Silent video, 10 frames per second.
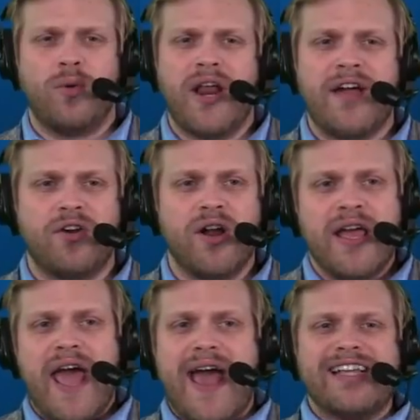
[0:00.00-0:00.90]
whatever,
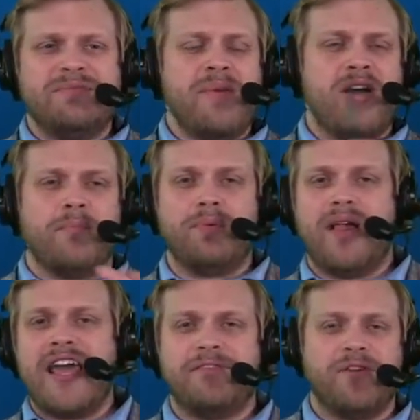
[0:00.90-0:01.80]
asked me about a
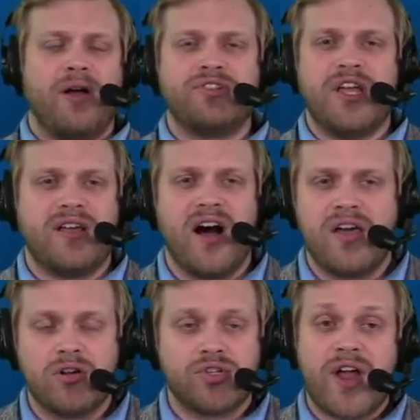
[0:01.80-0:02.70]
Blythe for L.J.
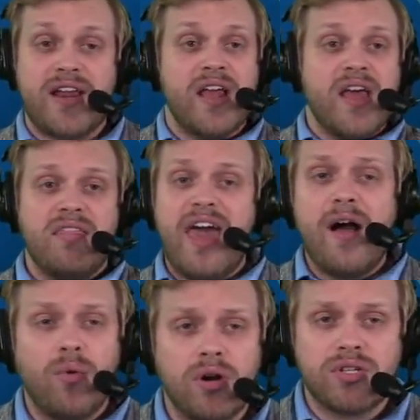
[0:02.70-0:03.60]
Collier trade.
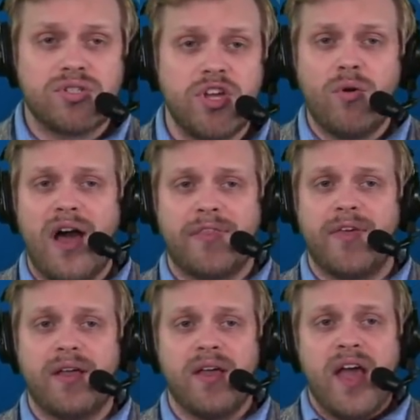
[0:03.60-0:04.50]
That works too, I
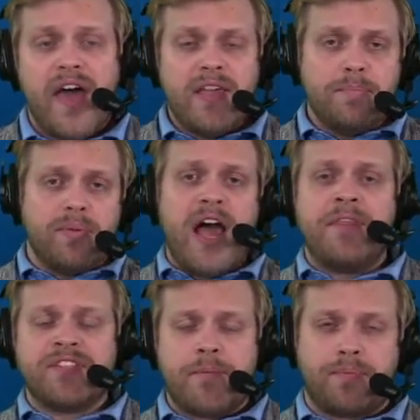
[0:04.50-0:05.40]
think. I think Blythe
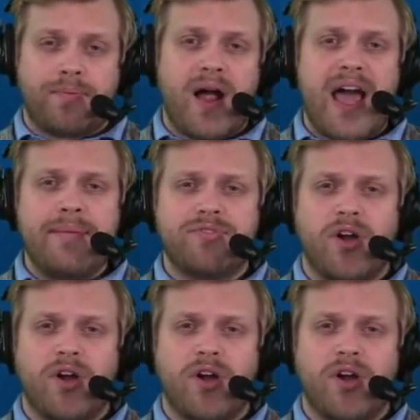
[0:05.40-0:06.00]
is a prime